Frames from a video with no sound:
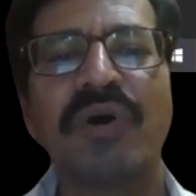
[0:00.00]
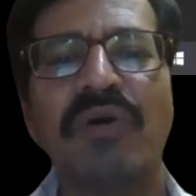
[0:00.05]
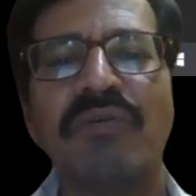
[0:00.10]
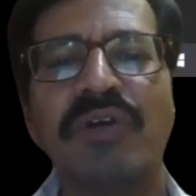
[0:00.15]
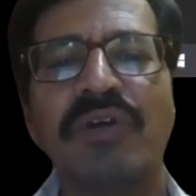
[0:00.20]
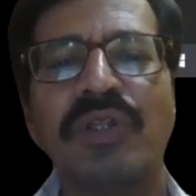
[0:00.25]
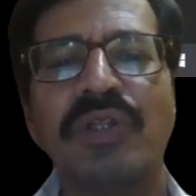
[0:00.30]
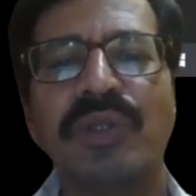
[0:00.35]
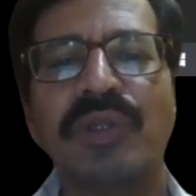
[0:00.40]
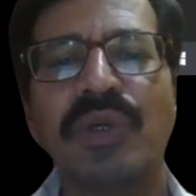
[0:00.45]

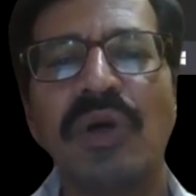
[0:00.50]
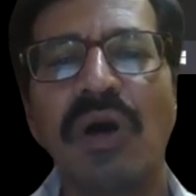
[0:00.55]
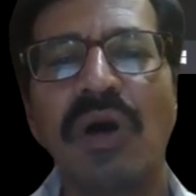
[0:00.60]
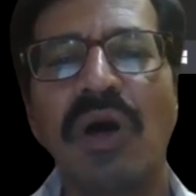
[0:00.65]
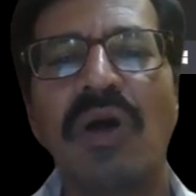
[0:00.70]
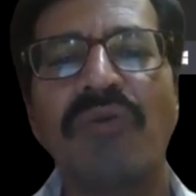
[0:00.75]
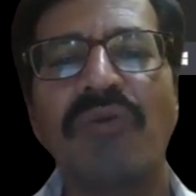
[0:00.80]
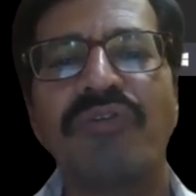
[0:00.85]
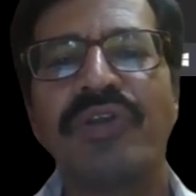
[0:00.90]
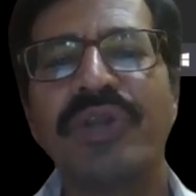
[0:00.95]
ovule through
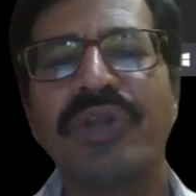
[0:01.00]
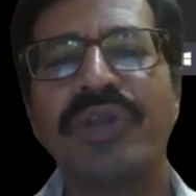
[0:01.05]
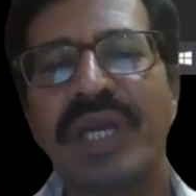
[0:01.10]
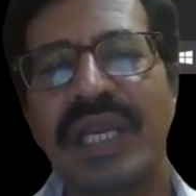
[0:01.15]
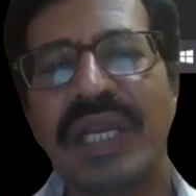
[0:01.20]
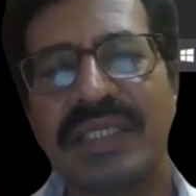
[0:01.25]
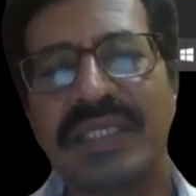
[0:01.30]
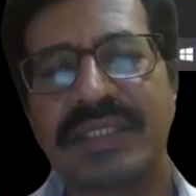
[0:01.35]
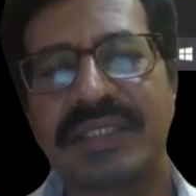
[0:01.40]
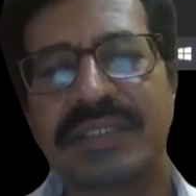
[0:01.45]

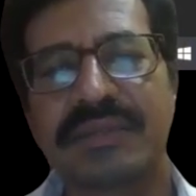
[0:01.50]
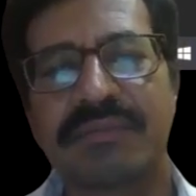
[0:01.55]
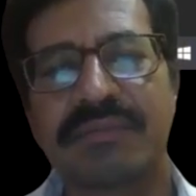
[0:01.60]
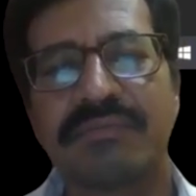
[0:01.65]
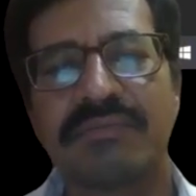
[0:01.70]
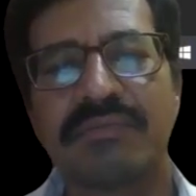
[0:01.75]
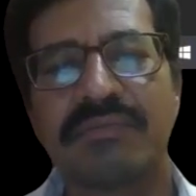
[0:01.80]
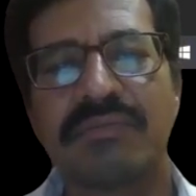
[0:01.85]
funiculus.